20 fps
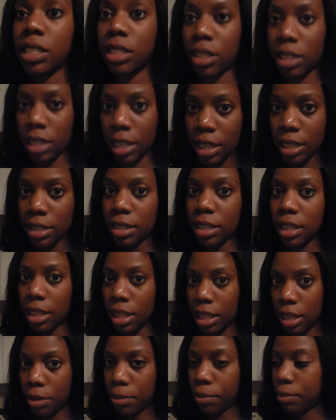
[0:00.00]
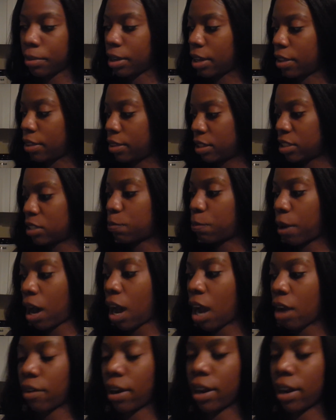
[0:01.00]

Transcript: seasoned them in this pot